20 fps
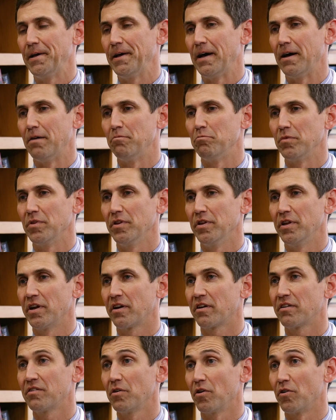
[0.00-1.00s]
um,
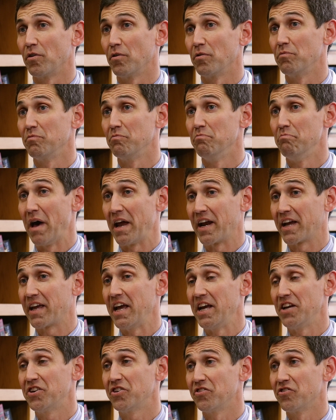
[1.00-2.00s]
lytic or
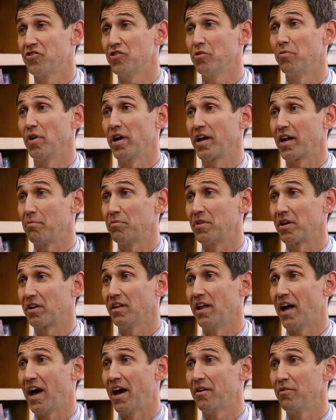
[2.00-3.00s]
medications to break up the
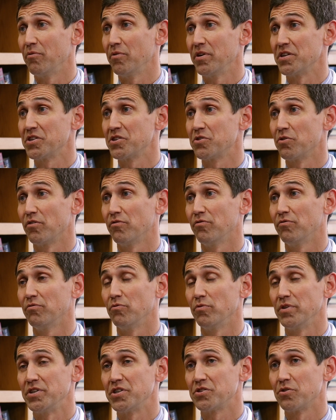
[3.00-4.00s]
clot or restore
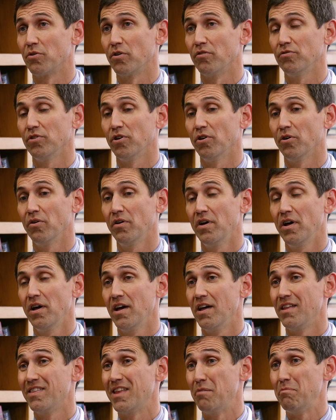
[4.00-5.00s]
restore flow.
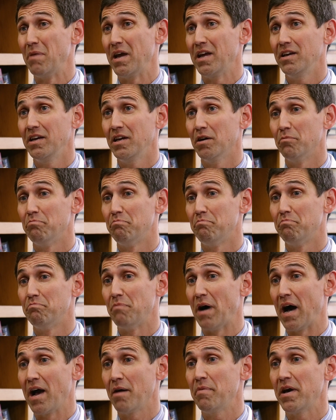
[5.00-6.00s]
They may need a
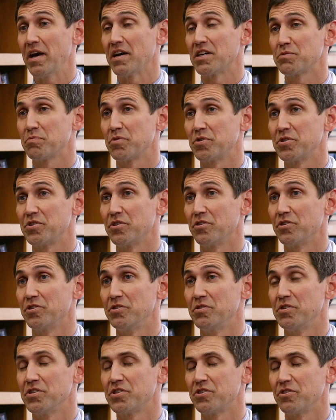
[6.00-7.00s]
bypass sur
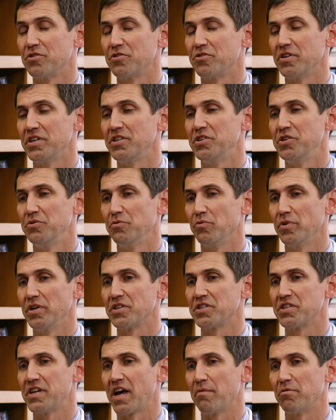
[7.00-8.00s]
surgery to
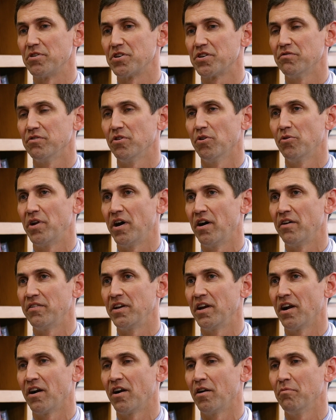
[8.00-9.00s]
reestablish flow down
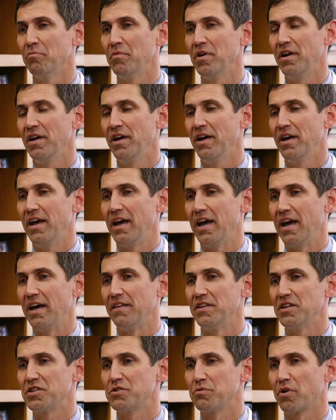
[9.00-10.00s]
the arm.
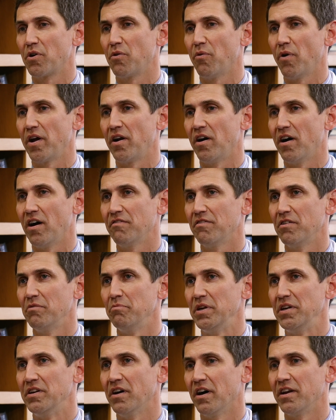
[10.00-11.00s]
And this would quite often
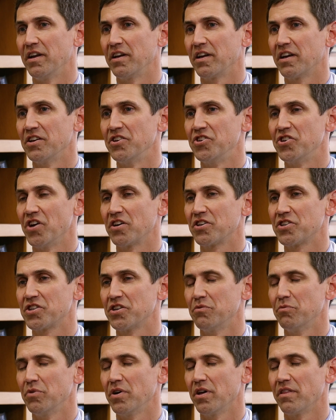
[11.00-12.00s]
be done in
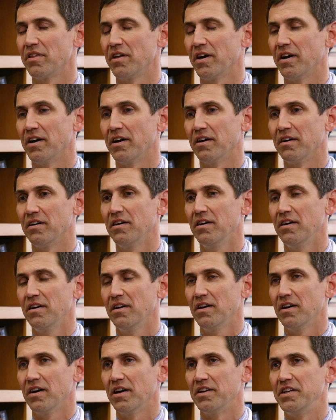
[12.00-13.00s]
conjunction with uh,
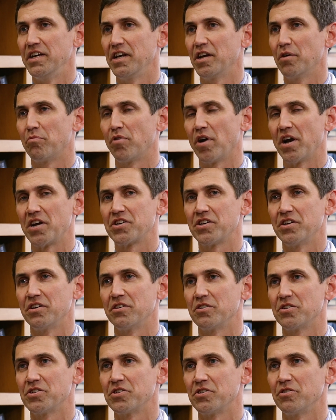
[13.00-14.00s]
a decompression
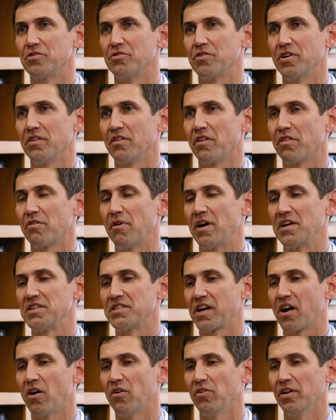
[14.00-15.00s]
or surgery of the
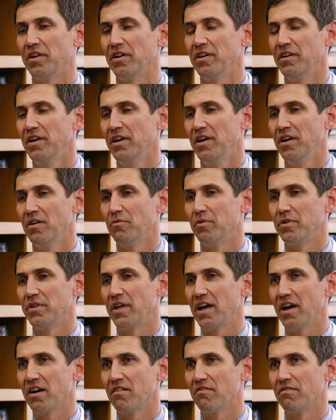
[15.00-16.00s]
thoracic outlet. When
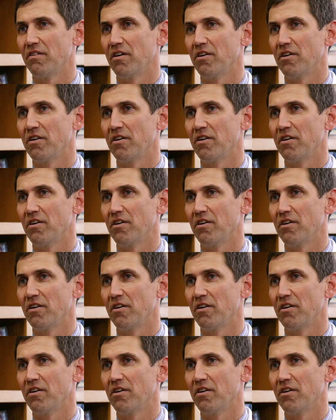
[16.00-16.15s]
they have